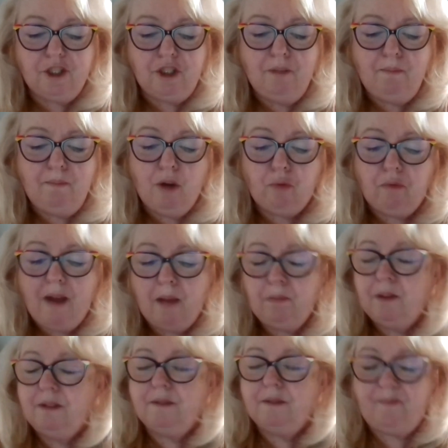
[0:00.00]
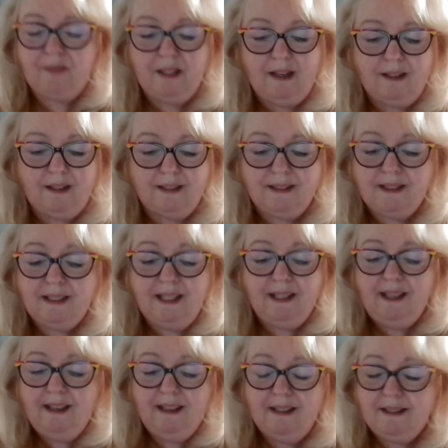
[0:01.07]
to be a rebel,
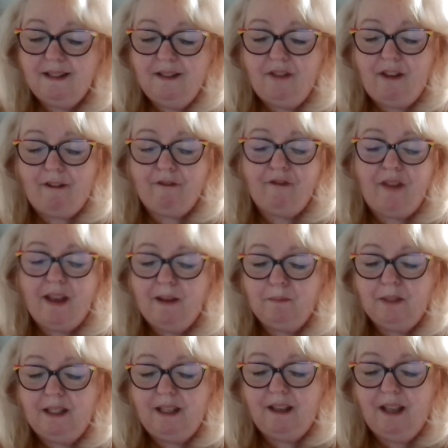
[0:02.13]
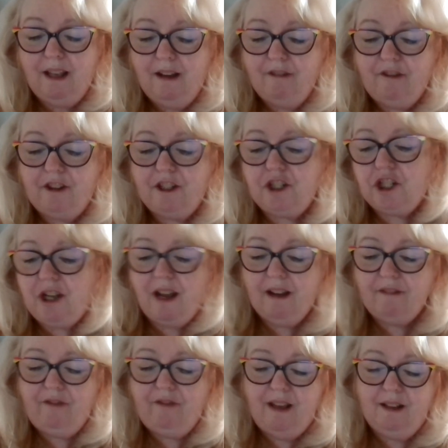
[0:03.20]
sticking it to their family for the
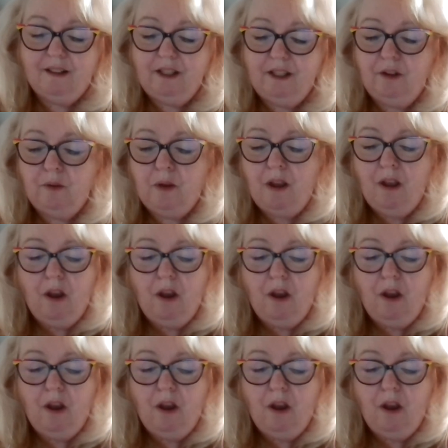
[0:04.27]
shock value,